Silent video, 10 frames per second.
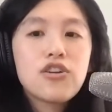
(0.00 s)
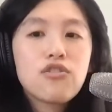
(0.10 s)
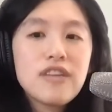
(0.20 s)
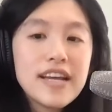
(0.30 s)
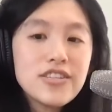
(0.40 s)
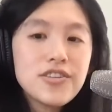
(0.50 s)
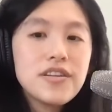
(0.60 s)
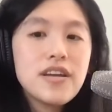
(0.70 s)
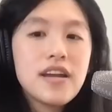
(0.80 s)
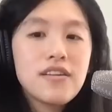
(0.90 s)

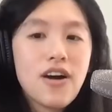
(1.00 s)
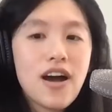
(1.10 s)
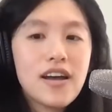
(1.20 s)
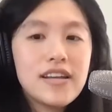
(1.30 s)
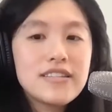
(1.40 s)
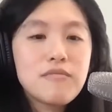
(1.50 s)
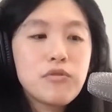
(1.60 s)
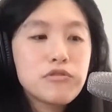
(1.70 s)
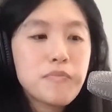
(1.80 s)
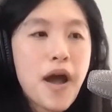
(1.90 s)
Creation and God is the
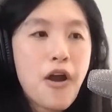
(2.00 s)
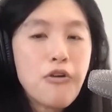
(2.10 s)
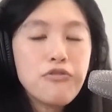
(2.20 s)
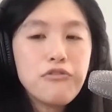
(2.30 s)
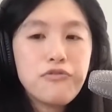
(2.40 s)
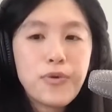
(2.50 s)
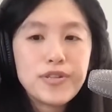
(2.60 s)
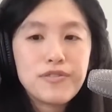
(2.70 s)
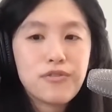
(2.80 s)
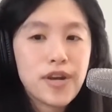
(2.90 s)
most powerful
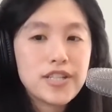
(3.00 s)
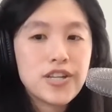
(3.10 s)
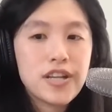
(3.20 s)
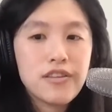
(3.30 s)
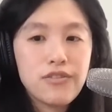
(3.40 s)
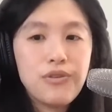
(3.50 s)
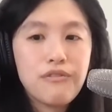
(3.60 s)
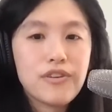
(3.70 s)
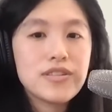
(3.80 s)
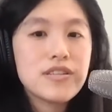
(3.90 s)
force of creation in the
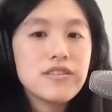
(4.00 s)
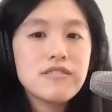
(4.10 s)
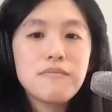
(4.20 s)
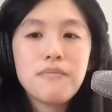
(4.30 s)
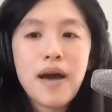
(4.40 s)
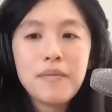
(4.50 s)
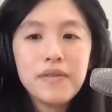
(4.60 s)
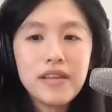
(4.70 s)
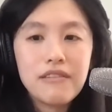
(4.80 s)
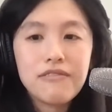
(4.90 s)
universe. This is my
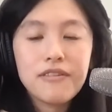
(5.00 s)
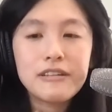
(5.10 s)
belief.